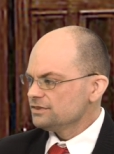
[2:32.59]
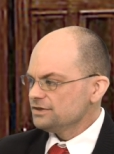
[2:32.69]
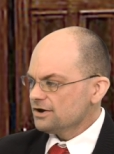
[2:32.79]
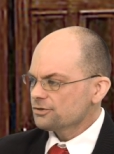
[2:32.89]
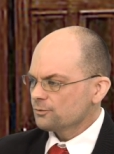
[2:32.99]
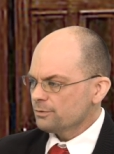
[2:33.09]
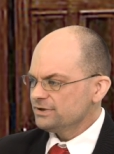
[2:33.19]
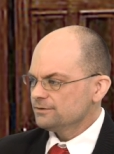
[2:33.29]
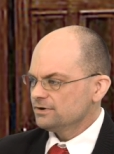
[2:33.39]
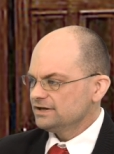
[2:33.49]
The other will
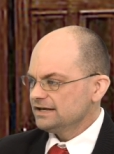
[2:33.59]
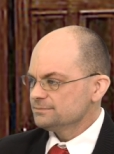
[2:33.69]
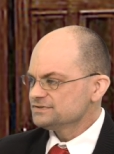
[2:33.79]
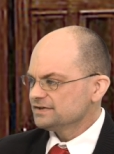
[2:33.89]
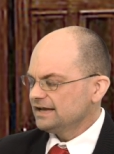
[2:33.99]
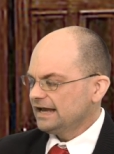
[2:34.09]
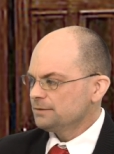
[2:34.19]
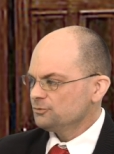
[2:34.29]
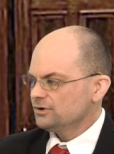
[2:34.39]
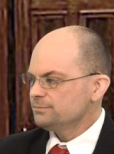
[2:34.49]
be renamed Anne
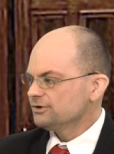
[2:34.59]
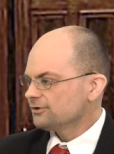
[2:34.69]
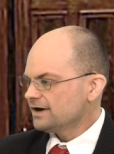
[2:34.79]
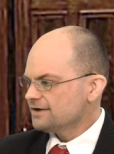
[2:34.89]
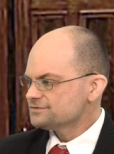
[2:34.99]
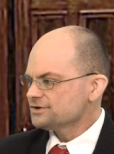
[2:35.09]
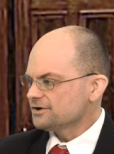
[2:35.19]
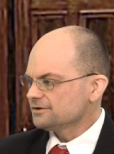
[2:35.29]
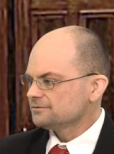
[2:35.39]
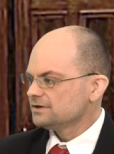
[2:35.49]
Marie Becraft
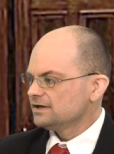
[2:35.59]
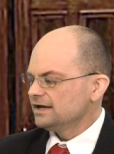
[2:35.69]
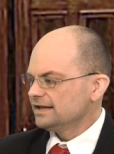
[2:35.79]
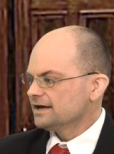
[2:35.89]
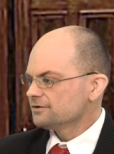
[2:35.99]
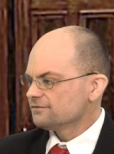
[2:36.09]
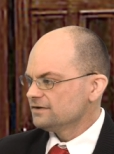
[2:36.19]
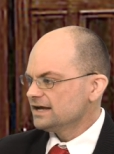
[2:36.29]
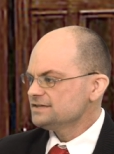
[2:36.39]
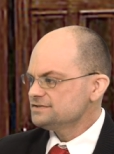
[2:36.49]
Hall in honor of a
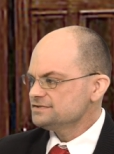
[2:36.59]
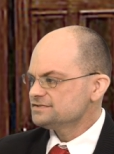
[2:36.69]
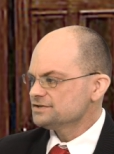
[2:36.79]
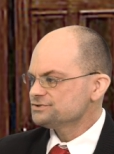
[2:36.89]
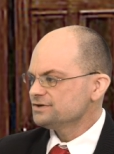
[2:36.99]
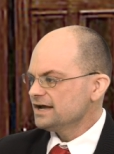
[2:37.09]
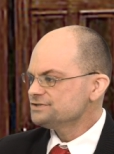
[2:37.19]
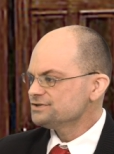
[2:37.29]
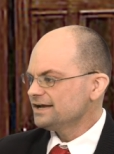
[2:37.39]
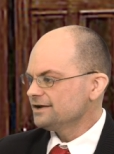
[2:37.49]
nineteenth century
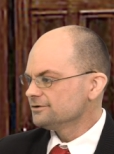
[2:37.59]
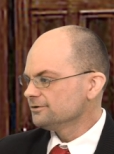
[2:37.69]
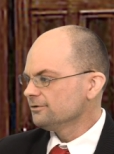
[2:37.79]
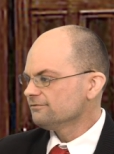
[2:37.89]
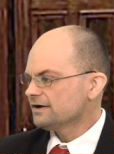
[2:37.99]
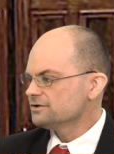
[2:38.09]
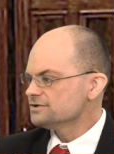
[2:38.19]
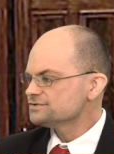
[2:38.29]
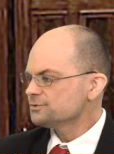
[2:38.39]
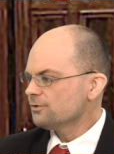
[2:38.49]
educator who founded a
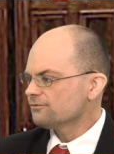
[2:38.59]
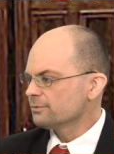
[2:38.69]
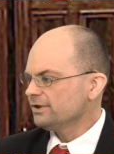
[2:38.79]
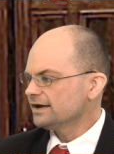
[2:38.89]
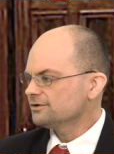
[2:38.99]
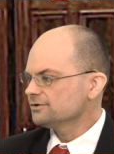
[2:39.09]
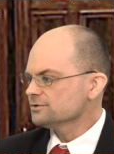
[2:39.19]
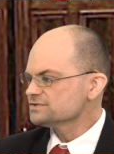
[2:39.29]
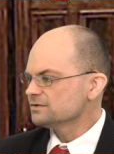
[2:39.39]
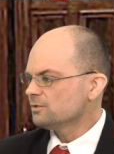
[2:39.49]
school for black girls in